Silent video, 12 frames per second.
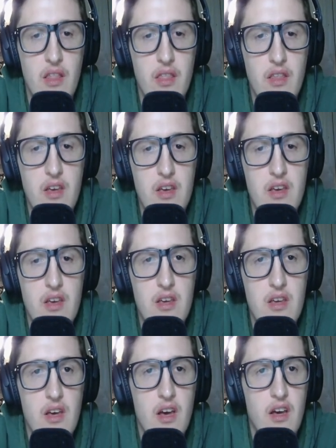
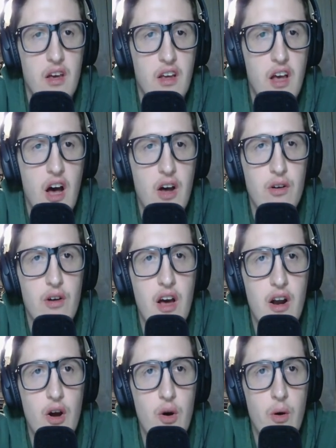the
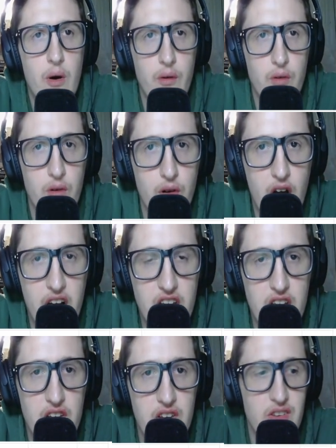Colorado
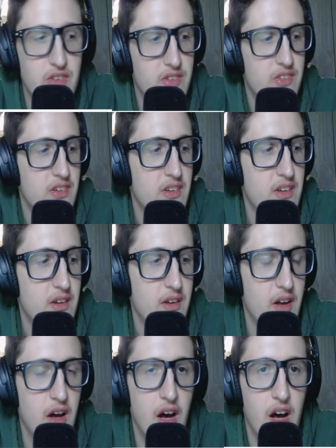Rockies.
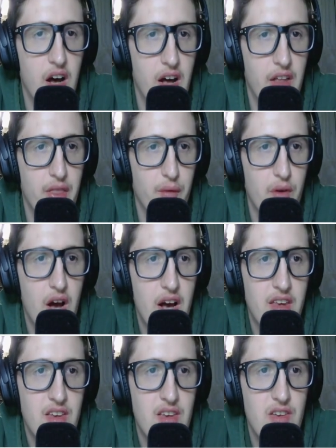The
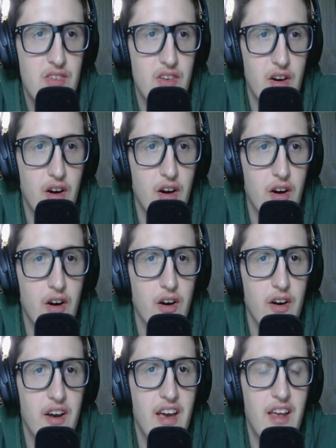Rockies
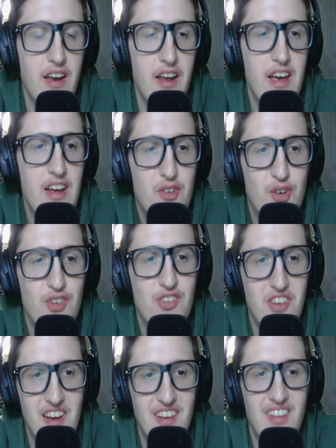are an
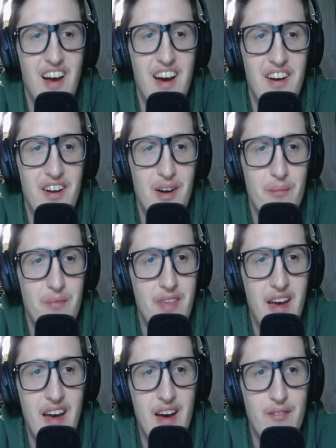interesting lineup.
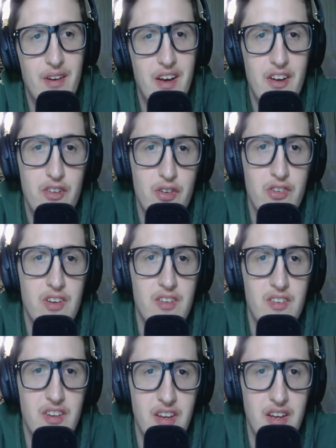They have an interesting
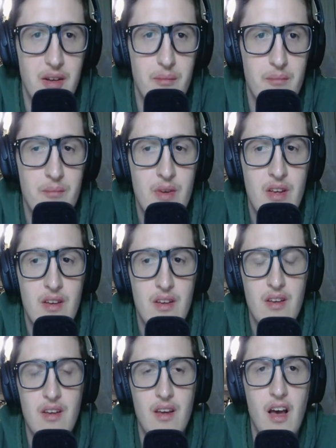team.
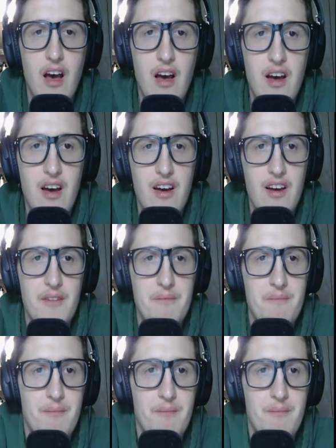Not